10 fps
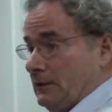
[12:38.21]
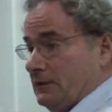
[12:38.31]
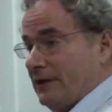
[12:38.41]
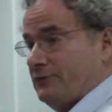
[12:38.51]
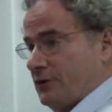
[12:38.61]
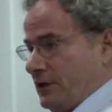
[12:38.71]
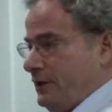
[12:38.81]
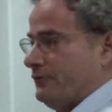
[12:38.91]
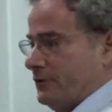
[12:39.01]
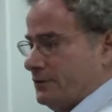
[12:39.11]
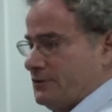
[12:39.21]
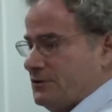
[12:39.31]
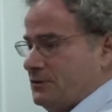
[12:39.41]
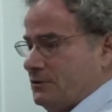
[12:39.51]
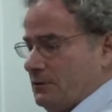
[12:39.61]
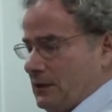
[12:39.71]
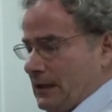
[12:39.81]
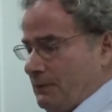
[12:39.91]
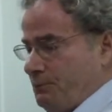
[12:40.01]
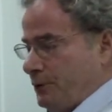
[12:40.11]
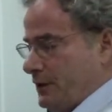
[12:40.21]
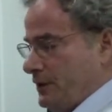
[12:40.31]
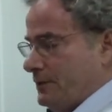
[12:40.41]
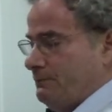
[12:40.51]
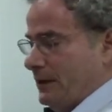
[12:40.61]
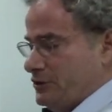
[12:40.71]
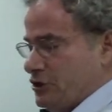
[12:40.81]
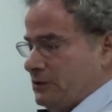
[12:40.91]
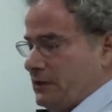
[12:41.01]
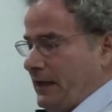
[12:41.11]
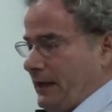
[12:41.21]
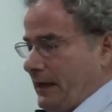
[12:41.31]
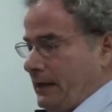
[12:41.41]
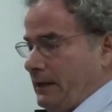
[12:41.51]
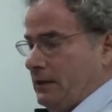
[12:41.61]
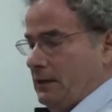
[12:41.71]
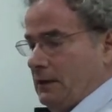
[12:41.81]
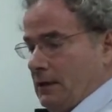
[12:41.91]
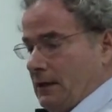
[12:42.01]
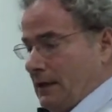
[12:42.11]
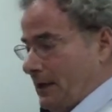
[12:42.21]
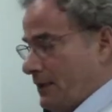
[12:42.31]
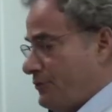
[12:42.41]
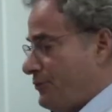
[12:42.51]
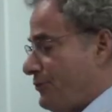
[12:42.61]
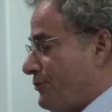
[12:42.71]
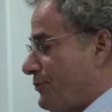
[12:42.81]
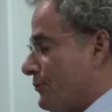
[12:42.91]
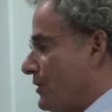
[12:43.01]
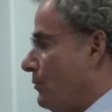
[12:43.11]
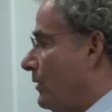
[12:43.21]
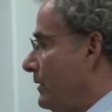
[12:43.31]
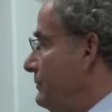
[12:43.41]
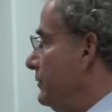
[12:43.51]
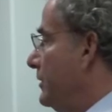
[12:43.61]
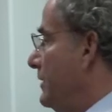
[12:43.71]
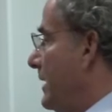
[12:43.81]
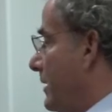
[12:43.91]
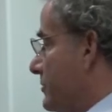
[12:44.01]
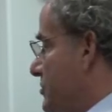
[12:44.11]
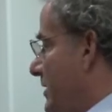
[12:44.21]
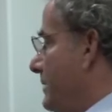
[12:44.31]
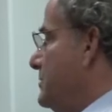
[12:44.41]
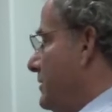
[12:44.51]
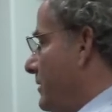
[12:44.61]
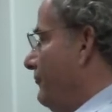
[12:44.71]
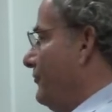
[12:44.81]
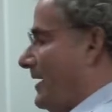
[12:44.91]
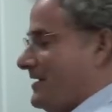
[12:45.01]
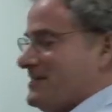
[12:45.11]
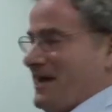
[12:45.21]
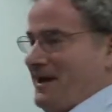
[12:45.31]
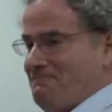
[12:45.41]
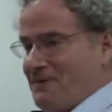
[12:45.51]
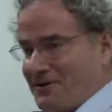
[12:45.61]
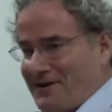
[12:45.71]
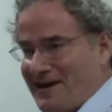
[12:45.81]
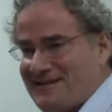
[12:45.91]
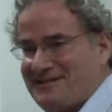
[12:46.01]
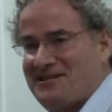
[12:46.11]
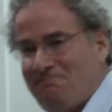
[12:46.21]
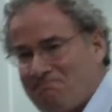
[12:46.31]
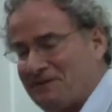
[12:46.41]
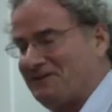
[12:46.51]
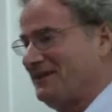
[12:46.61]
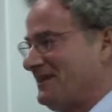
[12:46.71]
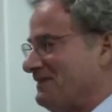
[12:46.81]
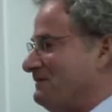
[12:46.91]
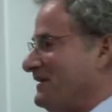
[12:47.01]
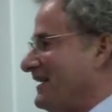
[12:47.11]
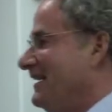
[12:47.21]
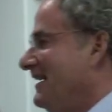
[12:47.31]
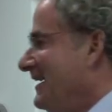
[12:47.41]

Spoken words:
Governor Evers put in the budget a $31 million subsidy for that same Marinette shipbuilding company.